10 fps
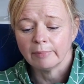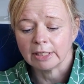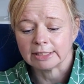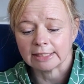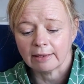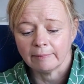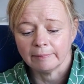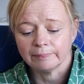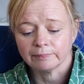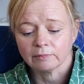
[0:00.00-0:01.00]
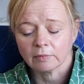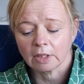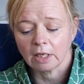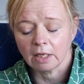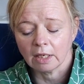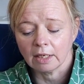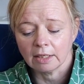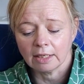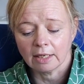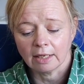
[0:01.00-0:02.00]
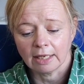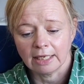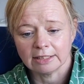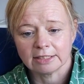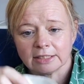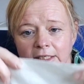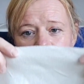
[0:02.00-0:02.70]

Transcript: but um, yeah, it's